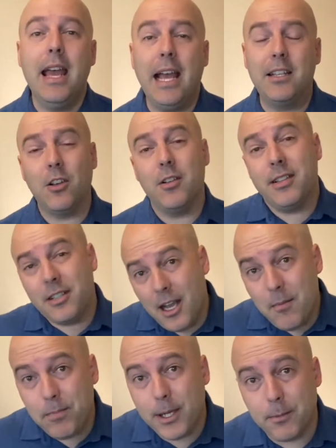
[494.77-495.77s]
And so
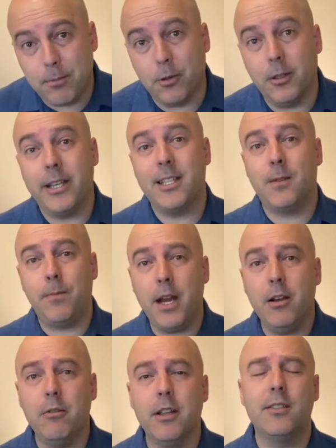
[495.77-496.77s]
some people
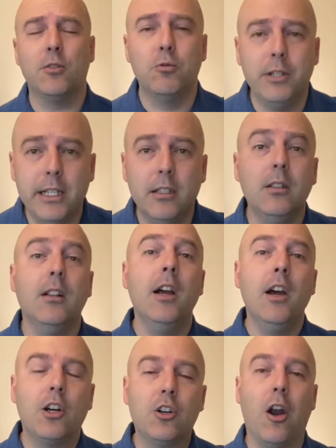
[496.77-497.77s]
experience real
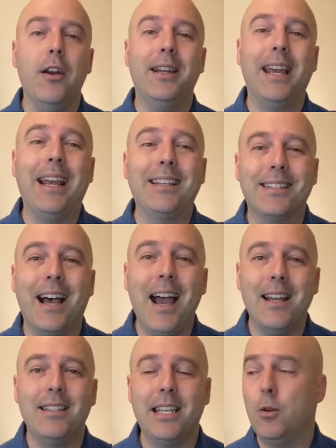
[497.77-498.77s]
chronic
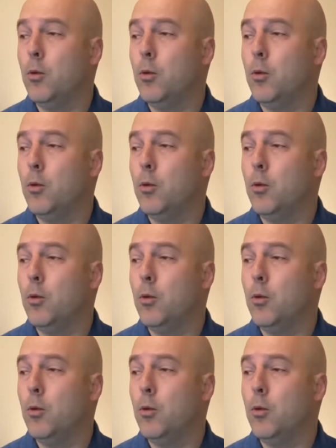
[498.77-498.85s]
anxiety,